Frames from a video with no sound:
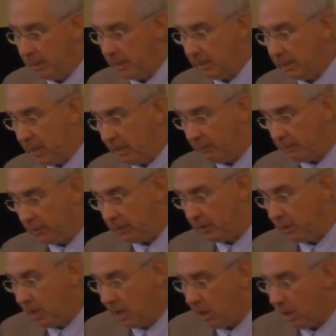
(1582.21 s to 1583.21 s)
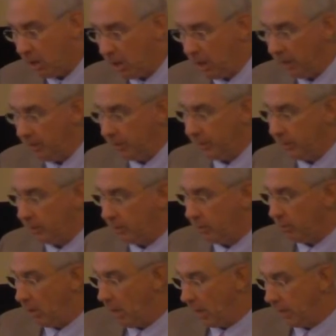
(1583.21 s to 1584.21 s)
the devil on the
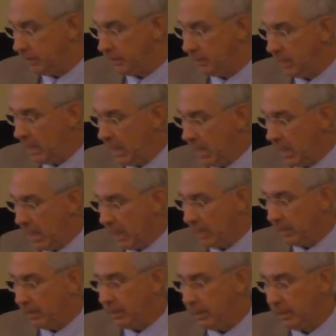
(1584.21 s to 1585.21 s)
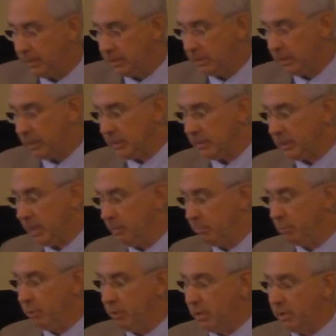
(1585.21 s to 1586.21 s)
cross, and this is a
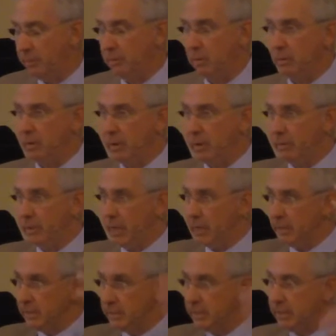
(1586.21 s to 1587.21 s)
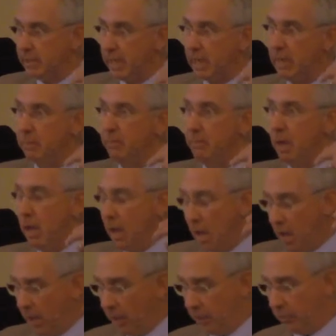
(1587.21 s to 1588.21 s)
preview of that same
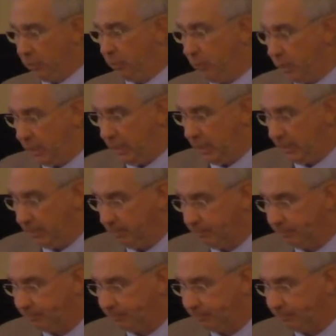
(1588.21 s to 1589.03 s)
authority.